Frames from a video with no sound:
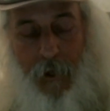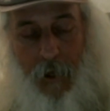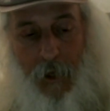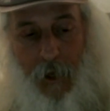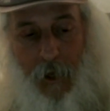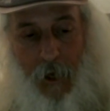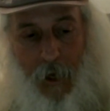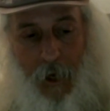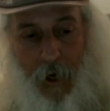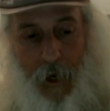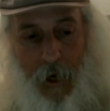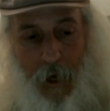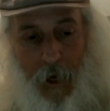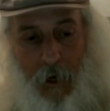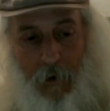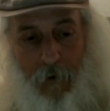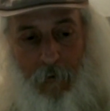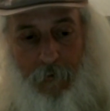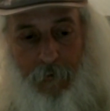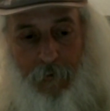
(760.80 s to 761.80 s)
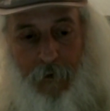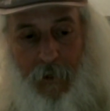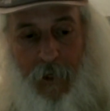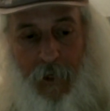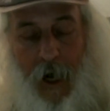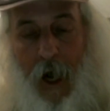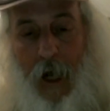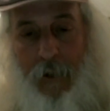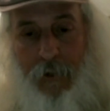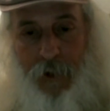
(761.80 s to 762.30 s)
of
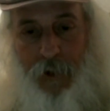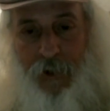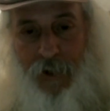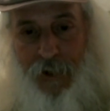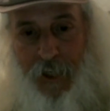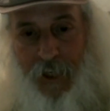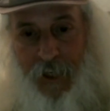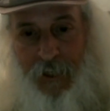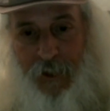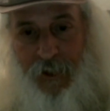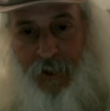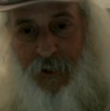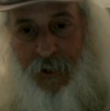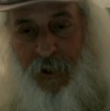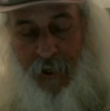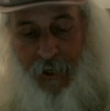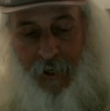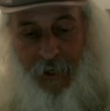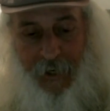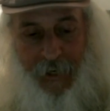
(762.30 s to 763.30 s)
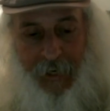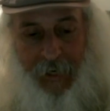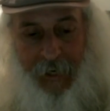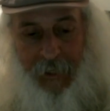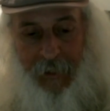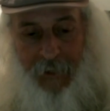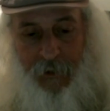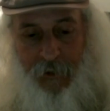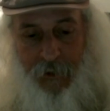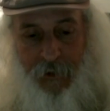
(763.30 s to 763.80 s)
consciousness
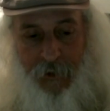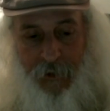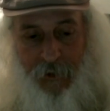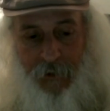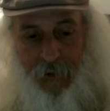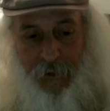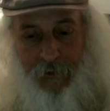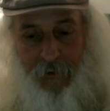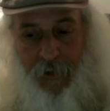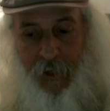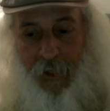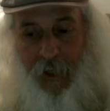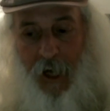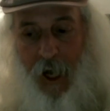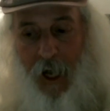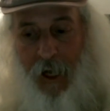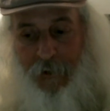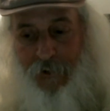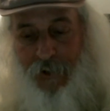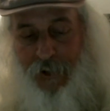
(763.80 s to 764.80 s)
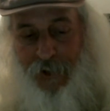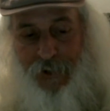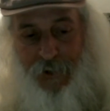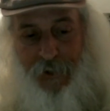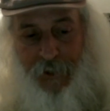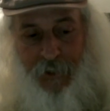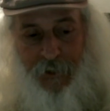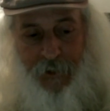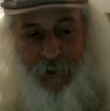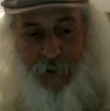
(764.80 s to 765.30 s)
is the
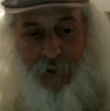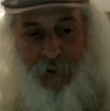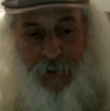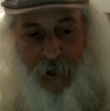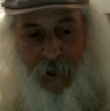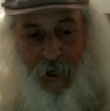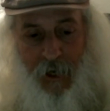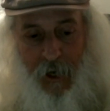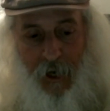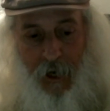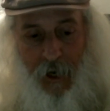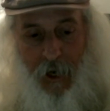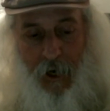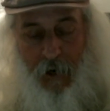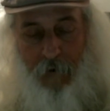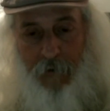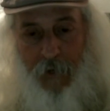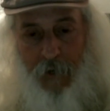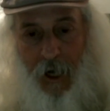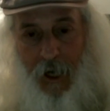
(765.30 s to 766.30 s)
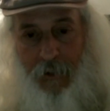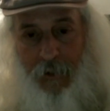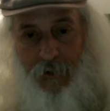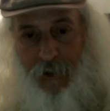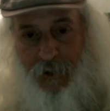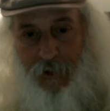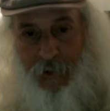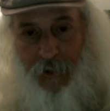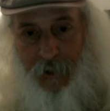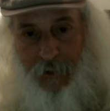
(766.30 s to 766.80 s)
consciousness of
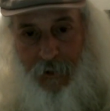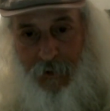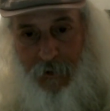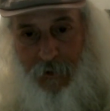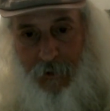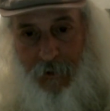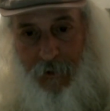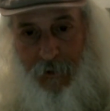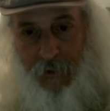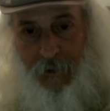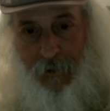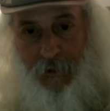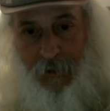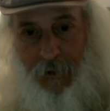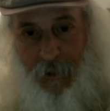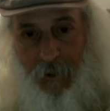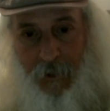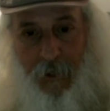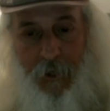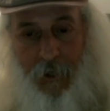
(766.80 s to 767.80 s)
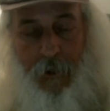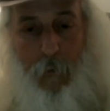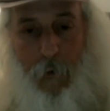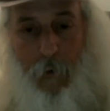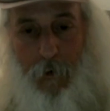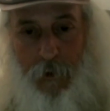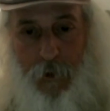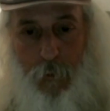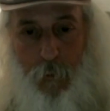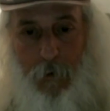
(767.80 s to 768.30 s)
consciousness in other words,
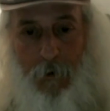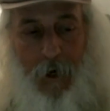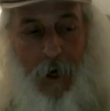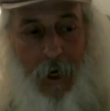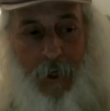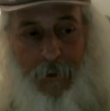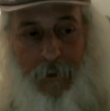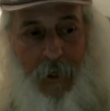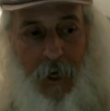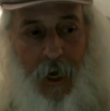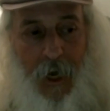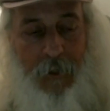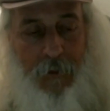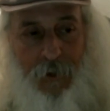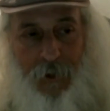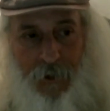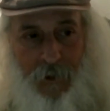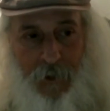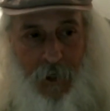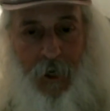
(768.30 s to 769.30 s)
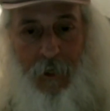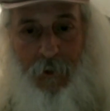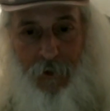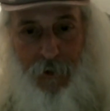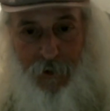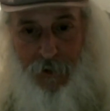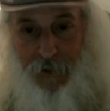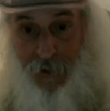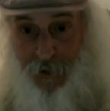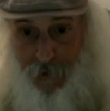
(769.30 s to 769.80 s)
we're unconscious
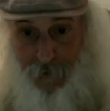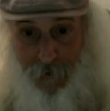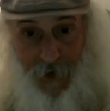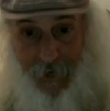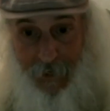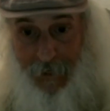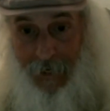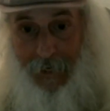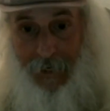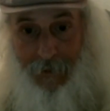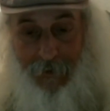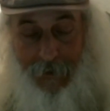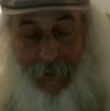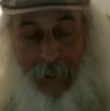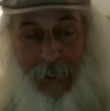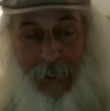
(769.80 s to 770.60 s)
consciousness right now.